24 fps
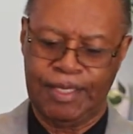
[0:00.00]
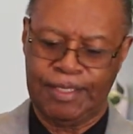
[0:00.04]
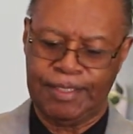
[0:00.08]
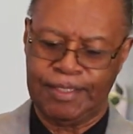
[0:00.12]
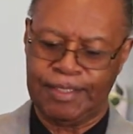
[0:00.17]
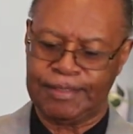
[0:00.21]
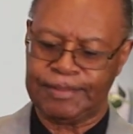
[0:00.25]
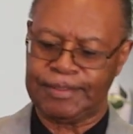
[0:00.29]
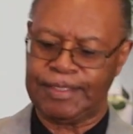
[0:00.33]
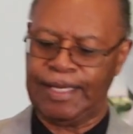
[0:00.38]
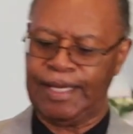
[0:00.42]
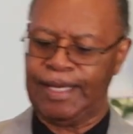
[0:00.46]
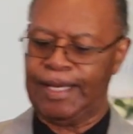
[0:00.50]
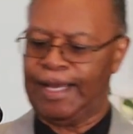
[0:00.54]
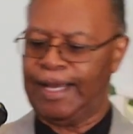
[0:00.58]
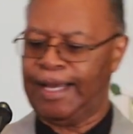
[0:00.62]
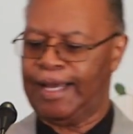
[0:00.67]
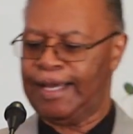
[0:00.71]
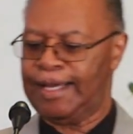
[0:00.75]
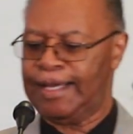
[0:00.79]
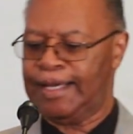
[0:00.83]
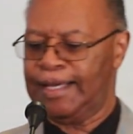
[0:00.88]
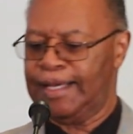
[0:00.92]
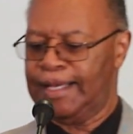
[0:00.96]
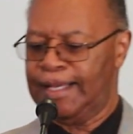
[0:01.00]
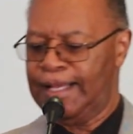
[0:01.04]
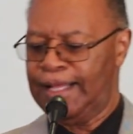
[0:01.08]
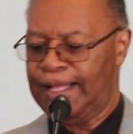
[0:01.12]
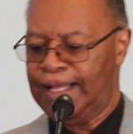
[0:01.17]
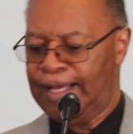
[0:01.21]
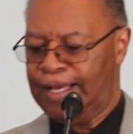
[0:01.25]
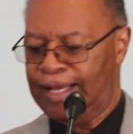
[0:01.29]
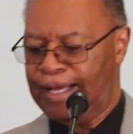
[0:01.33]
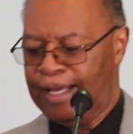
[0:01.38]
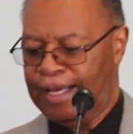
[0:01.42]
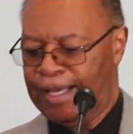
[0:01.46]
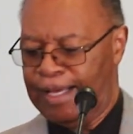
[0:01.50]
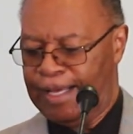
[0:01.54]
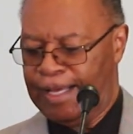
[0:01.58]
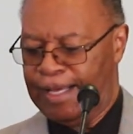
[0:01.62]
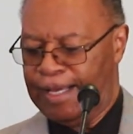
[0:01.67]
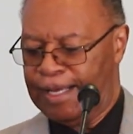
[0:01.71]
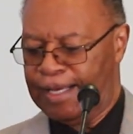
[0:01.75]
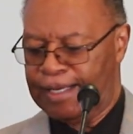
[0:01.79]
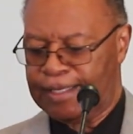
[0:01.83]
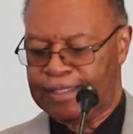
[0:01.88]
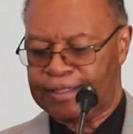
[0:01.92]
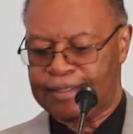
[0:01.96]
They said, I,
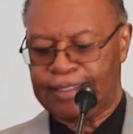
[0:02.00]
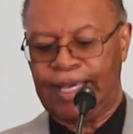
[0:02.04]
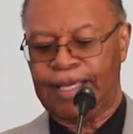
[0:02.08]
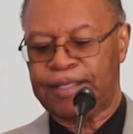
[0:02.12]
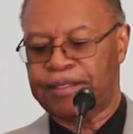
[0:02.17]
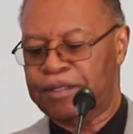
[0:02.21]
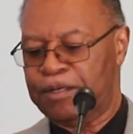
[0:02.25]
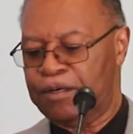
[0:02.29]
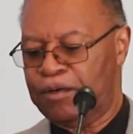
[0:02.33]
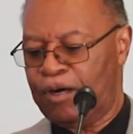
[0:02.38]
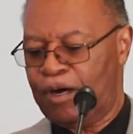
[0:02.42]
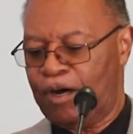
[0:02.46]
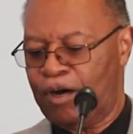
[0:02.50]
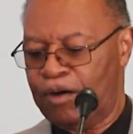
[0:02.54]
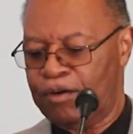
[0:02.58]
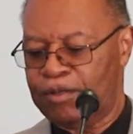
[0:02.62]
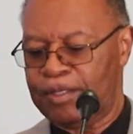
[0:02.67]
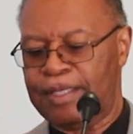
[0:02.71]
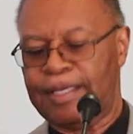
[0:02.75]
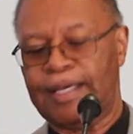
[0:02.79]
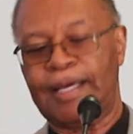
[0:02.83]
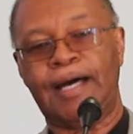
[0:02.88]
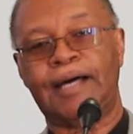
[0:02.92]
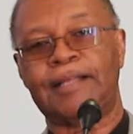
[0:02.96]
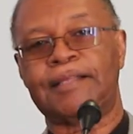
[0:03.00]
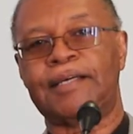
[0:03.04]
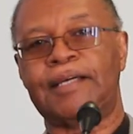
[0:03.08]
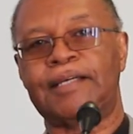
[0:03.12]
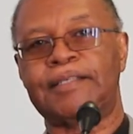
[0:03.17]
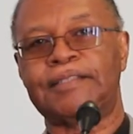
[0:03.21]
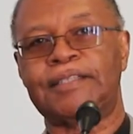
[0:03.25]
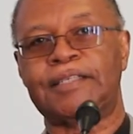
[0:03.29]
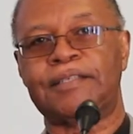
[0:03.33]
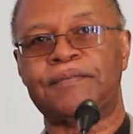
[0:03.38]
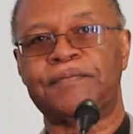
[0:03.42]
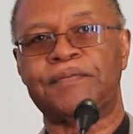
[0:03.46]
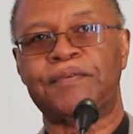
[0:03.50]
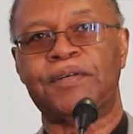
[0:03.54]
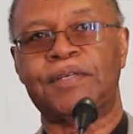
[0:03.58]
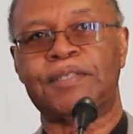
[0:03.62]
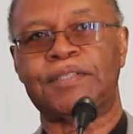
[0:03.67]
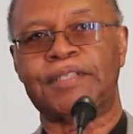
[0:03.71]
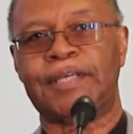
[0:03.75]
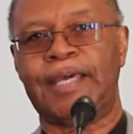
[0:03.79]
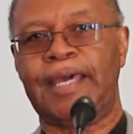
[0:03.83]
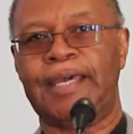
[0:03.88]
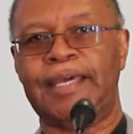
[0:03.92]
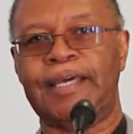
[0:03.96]
because I know all they out there just for a
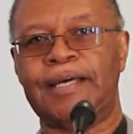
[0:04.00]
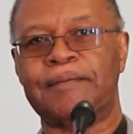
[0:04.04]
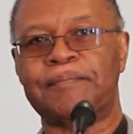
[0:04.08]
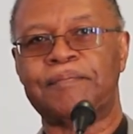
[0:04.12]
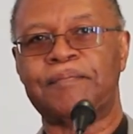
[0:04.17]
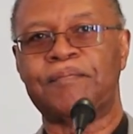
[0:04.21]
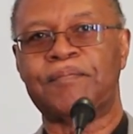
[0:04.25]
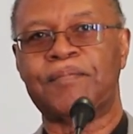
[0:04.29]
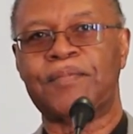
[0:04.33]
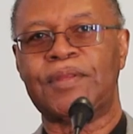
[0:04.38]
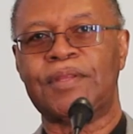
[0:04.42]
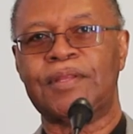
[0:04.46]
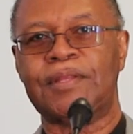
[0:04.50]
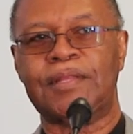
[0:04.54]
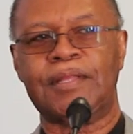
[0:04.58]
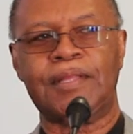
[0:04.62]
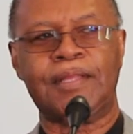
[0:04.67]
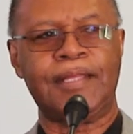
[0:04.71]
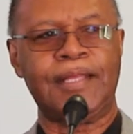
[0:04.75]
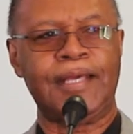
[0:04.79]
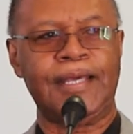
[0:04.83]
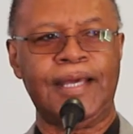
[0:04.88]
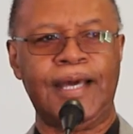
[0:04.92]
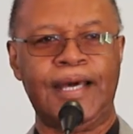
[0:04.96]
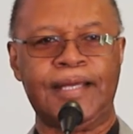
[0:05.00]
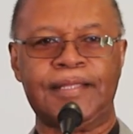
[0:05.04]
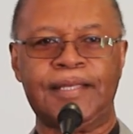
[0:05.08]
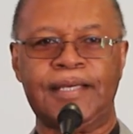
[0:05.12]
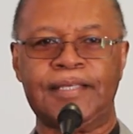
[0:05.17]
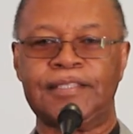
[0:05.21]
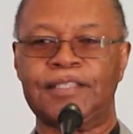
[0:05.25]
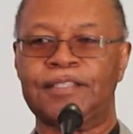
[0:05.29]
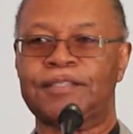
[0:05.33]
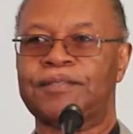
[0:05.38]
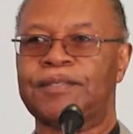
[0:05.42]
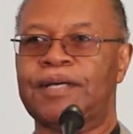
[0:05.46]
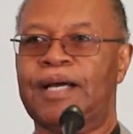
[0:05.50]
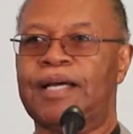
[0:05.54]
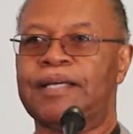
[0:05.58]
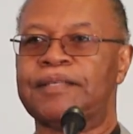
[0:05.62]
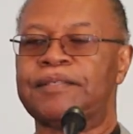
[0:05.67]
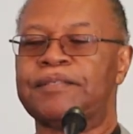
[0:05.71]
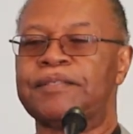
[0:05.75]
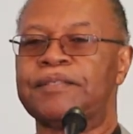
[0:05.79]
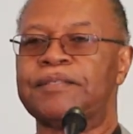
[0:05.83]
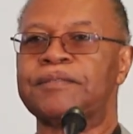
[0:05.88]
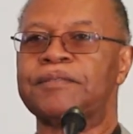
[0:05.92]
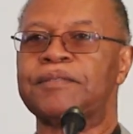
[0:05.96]
scam. They out there just trying
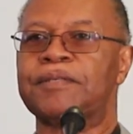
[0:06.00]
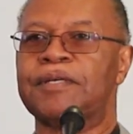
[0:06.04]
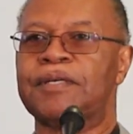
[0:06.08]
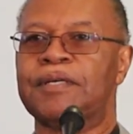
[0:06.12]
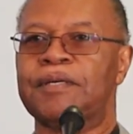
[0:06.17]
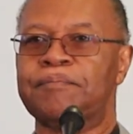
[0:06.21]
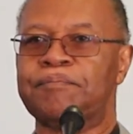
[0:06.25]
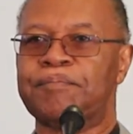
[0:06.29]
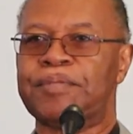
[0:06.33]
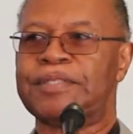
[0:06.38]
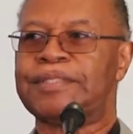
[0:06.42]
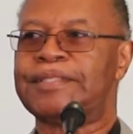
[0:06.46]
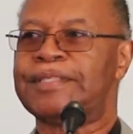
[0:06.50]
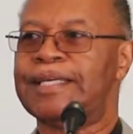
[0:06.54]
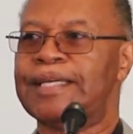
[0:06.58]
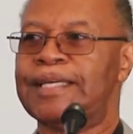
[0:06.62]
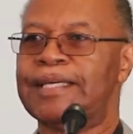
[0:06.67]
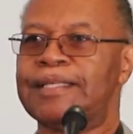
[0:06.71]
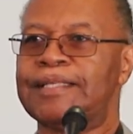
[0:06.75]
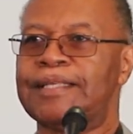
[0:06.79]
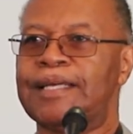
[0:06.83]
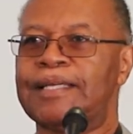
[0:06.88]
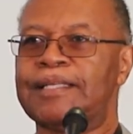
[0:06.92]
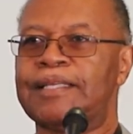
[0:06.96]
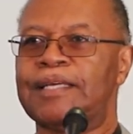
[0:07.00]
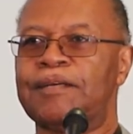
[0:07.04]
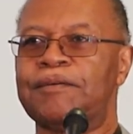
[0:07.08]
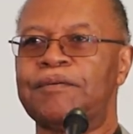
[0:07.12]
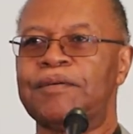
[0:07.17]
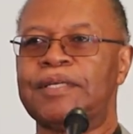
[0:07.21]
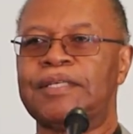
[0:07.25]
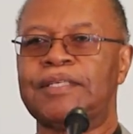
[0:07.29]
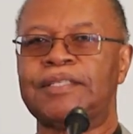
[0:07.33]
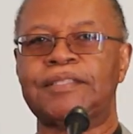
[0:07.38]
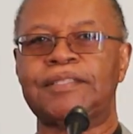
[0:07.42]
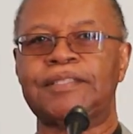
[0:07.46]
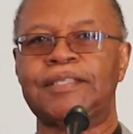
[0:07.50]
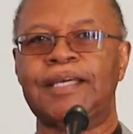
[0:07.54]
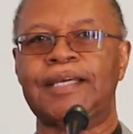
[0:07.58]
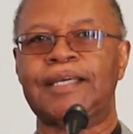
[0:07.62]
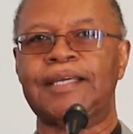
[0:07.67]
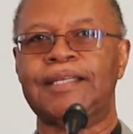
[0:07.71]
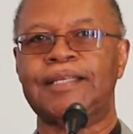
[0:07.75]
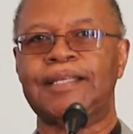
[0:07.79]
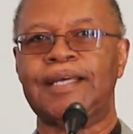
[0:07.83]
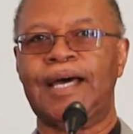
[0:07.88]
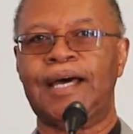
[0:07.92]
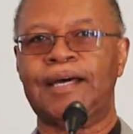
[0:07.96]
to pretend that they're really sick
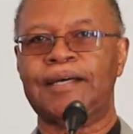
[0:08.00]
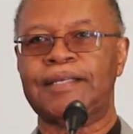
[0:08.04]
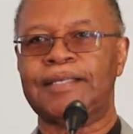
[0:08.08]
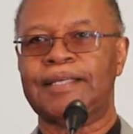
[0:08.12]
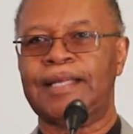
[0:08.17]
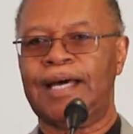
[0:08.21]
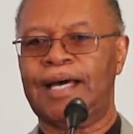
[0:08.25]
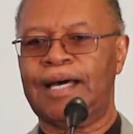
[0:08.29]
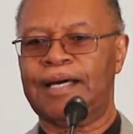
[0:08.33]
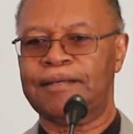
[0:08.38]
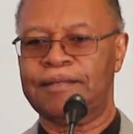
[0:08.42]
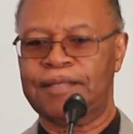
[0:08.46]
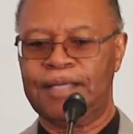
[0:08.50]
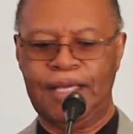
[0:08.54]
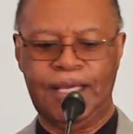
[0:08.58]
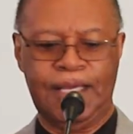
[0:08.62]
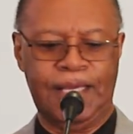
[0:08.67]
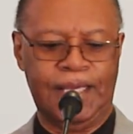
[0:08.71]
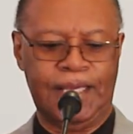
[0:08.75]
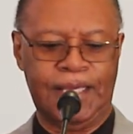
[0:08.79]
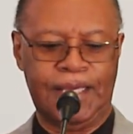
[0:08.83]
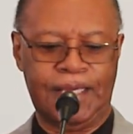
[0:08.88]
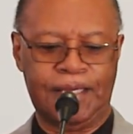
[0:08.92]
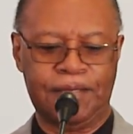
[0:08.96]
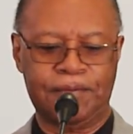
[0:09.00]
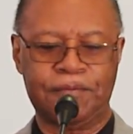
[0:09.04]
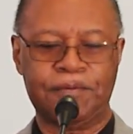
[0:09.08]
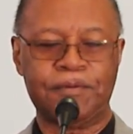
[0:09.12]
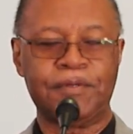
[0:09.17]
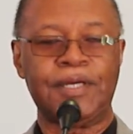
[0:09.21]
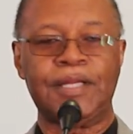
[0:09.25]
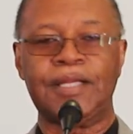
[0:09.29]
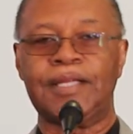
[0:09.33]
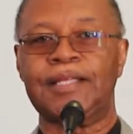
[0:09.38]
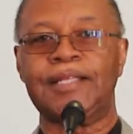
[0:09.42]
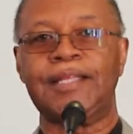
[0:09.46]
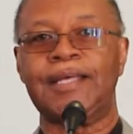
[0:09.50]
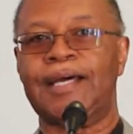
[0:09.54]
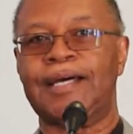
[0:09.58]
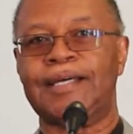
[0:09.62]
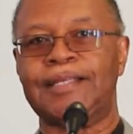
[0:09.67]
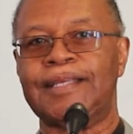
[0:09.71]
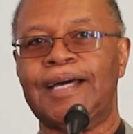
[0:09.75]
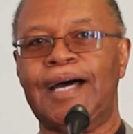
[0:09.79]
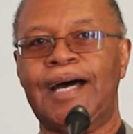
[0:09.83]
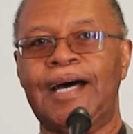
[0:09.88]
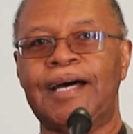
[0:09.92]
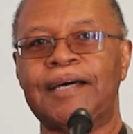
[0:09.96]
and down and out, and really they're
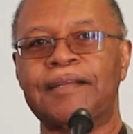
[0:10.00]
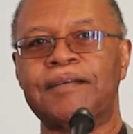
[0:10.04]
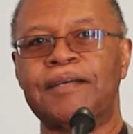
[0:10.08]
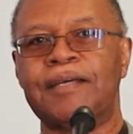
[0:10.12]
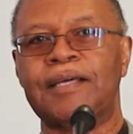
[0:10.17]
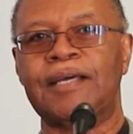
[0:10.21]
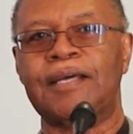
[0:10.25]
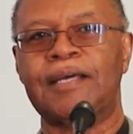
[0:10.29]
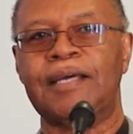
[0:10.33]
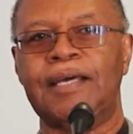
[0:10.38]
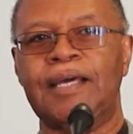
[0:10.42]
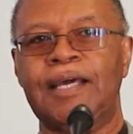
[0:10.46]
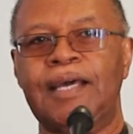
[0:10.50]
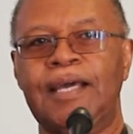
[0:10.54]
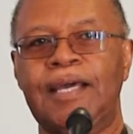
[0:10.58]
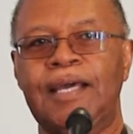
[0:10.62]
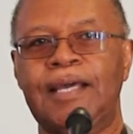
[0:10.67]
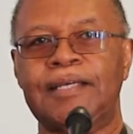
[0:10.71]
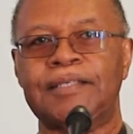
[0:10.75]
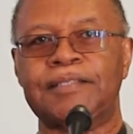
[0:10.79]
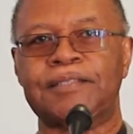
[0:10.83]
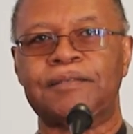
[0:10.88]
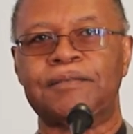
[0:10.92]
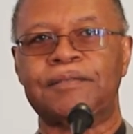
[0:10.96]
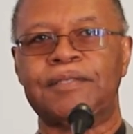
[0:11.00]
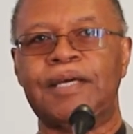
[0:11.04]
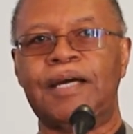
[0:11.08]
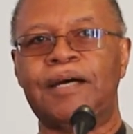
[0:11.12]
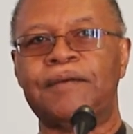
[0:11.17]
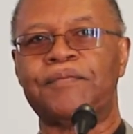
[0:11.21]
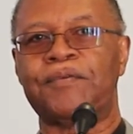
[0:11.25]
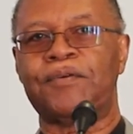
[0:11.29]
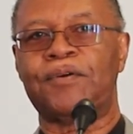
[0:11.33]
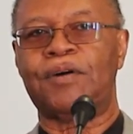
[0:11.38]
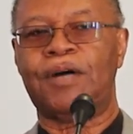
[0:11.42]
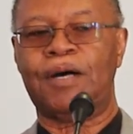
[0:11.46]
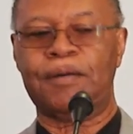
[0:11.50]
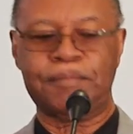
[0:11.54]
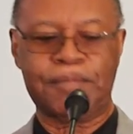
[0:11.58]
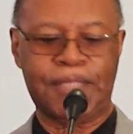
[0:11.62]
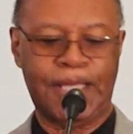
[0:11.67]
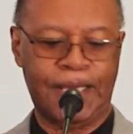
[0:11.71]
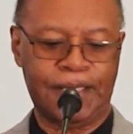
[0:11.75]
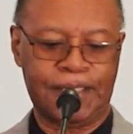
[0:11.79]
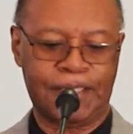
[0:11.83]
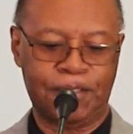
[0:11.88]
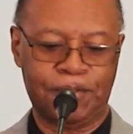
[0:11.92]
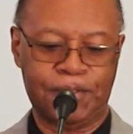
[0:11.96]
not. And so therefore, I'm
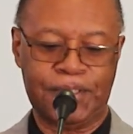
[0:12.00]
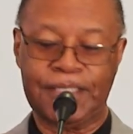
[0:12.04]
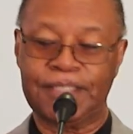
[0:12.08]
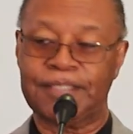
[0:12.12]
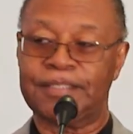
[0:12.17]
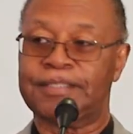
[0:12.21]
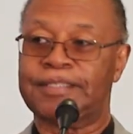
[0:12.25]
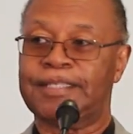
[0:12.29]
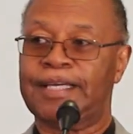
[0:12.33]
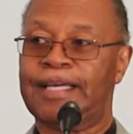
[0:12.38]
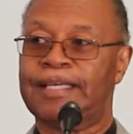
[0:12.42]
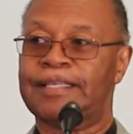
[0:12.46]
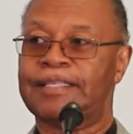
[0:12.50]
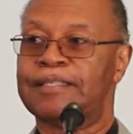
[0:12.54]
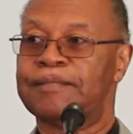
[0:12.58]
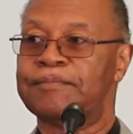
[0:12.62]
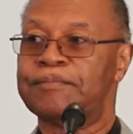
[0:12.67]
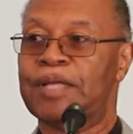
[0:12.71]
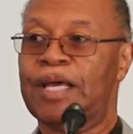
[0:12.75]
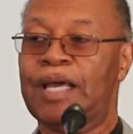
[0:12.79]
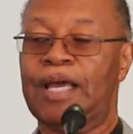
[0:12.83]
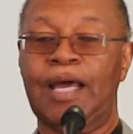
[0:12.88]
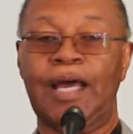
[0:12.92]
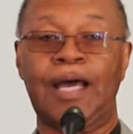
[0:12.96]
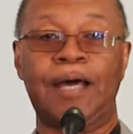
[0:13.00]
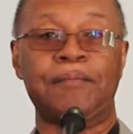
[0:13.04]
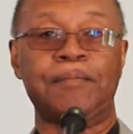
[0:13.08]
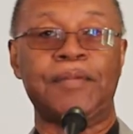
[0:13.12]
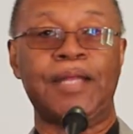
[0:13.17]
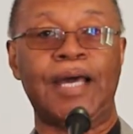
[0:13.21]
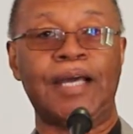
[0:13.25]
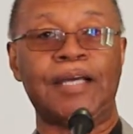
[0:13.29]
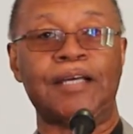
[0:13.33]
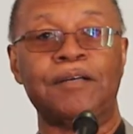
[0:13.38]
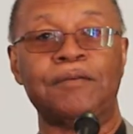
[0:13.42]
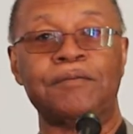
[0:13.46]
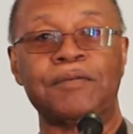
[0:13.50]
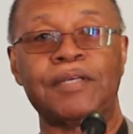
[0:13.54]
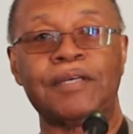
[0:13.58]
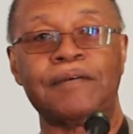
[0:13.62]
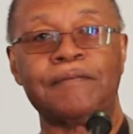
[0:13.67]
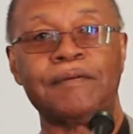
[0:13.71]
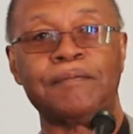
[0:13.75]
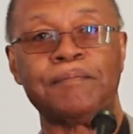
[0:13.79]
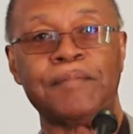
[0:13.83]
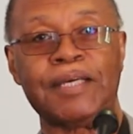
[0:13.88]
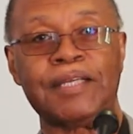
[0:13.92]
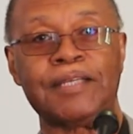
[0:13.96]
not going to entertain them. I'm not going to
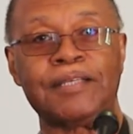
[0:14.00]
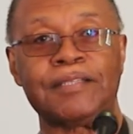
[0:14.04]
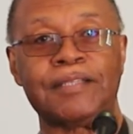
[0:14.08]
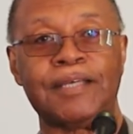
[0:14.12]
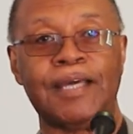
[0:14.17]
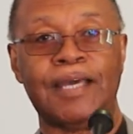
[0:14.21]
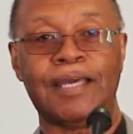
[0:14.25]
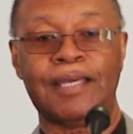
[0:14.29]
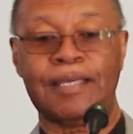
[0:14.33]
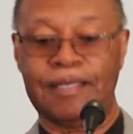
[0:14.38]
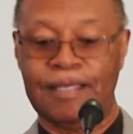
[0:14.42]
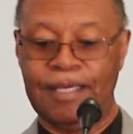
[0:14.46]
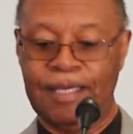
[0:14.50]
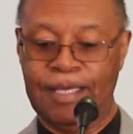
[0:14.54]
give them anything.